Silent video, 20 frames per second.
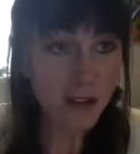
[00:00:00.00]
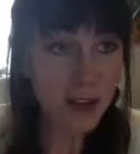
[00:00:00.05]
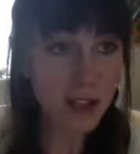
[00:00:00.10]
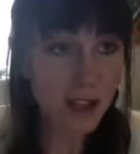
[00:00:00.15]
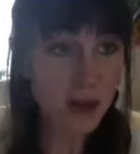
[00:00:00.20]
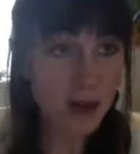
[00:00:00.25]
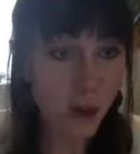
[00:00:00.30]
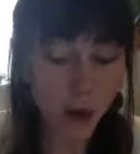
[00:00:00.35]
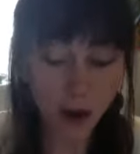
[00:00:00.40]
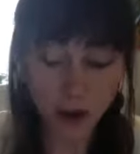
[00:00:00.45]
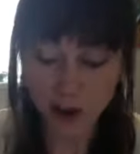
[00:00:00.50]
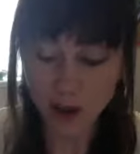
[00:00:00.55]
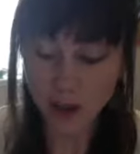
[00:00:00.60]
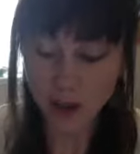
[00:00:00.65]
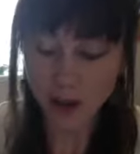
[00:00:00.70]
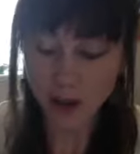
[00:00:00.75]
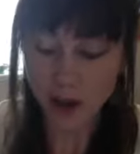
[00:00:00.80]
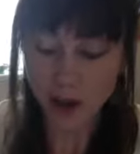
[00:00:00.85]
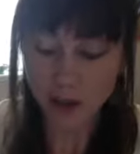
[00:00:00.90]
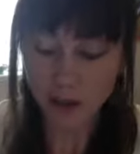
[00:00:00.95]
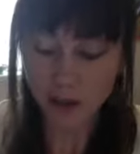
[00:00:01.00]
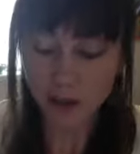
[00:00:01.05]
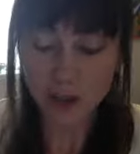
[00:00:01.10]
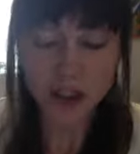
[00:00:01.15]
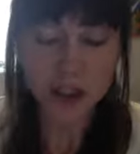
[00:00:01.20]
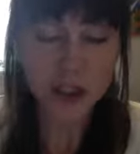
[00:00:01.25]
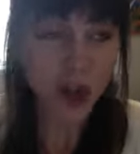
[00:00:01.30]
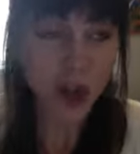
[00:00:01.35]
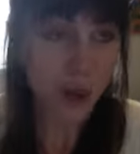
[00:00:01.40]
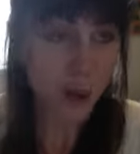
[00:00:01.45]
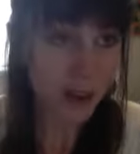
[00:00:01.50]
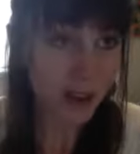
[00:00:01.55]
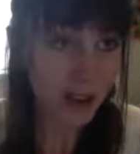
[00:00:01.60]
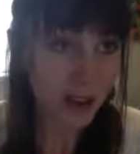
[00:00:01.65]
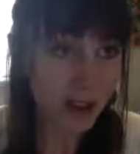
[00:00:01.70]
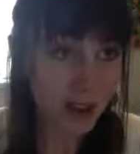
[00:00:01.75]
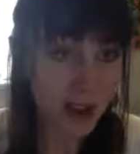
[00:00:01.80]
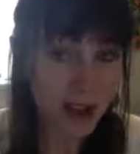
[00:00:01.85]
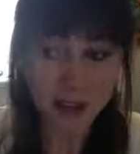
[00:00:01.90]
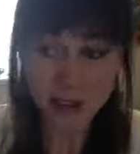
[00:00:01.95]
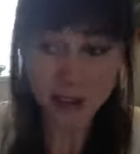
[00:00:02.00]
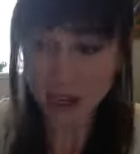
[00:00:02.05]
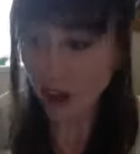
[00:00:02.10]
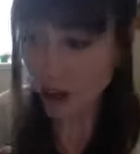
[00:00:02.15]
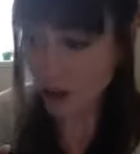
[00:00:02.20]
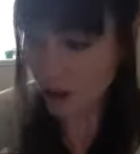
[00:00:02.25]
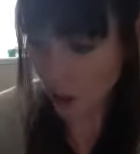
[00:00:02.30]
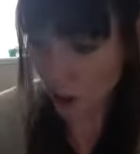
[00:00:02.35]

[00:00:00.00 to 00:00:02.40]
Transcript: this oil for so many things. I also